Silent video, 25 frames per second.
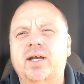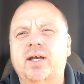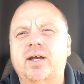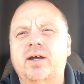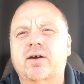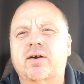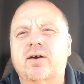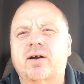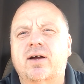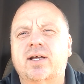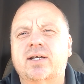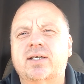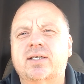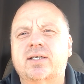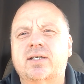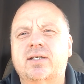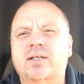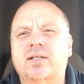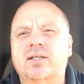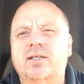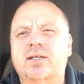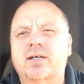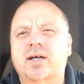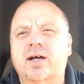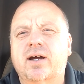near
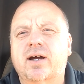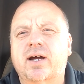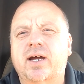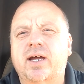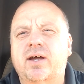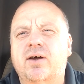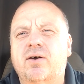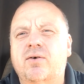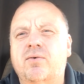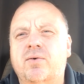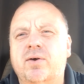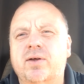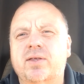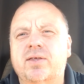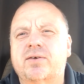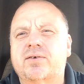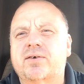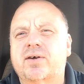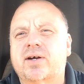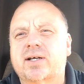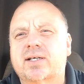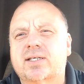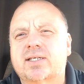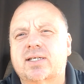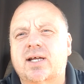Ontario, where the
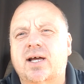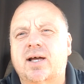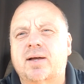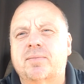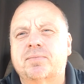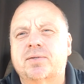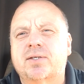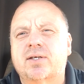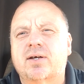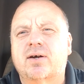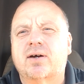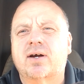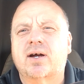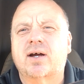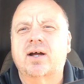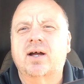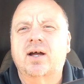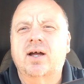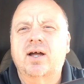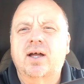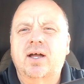truck stops are.